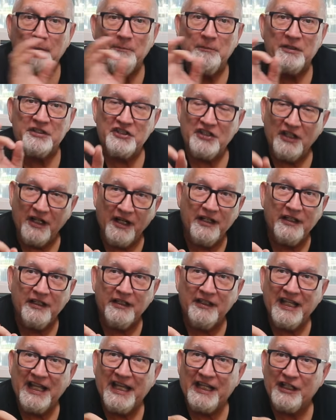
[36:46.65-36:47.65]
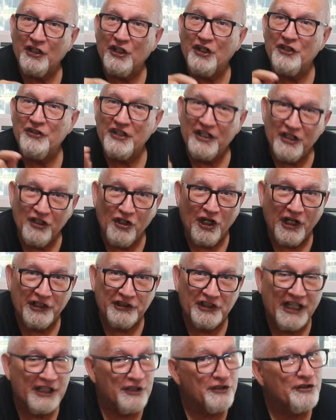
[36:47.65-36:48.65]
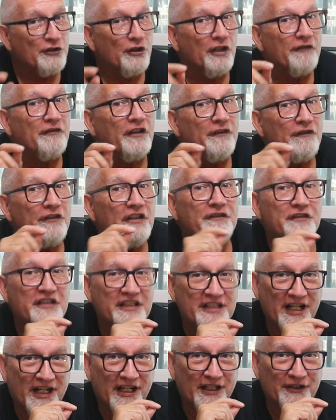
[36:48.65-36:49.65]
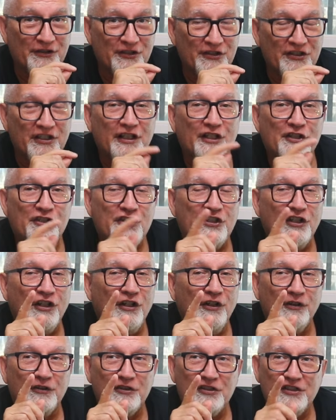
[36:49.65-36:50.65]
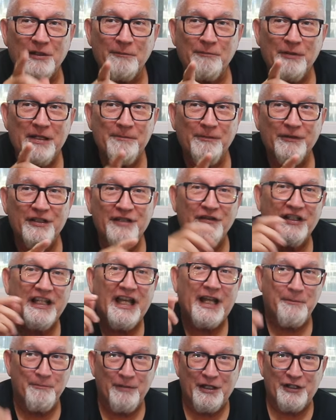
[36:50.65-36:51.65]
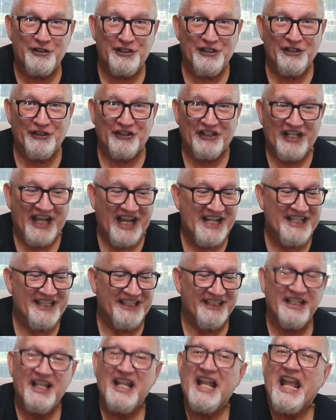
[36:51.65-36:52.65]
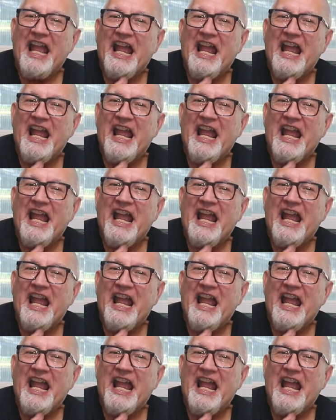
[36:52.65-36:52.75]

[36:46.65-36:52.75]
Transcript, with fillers: But Target had it on their online store for $50, so some people even got a better deal than I did.